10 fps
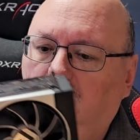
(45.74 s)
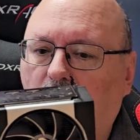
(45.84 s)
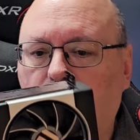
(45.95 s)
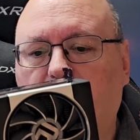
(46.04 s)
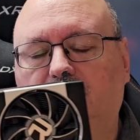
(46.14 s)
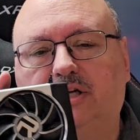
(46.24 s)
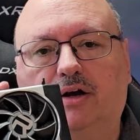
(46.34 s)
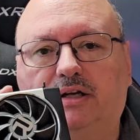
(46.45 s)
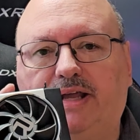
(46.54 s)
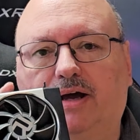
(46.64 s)
I'm going to tear
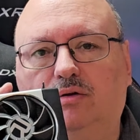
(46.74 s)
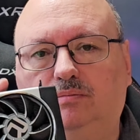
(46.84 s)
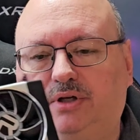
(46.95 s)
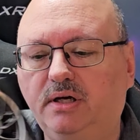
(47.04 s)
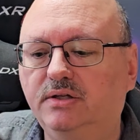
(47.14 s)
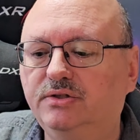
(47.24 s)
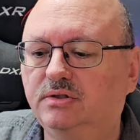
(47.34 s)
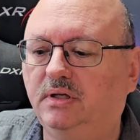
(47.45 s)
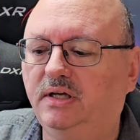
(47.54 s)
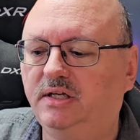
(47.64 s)
it down because
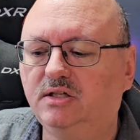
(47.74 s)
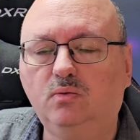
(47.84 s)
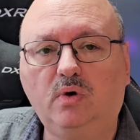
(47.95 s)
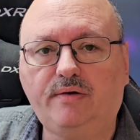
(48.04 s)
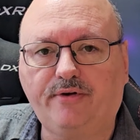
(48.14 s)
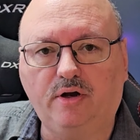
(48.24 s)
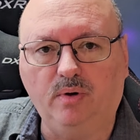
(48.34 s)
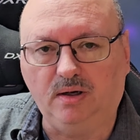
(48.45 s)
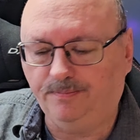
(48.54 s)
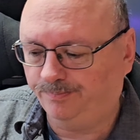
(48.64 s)
it doesn't work very well.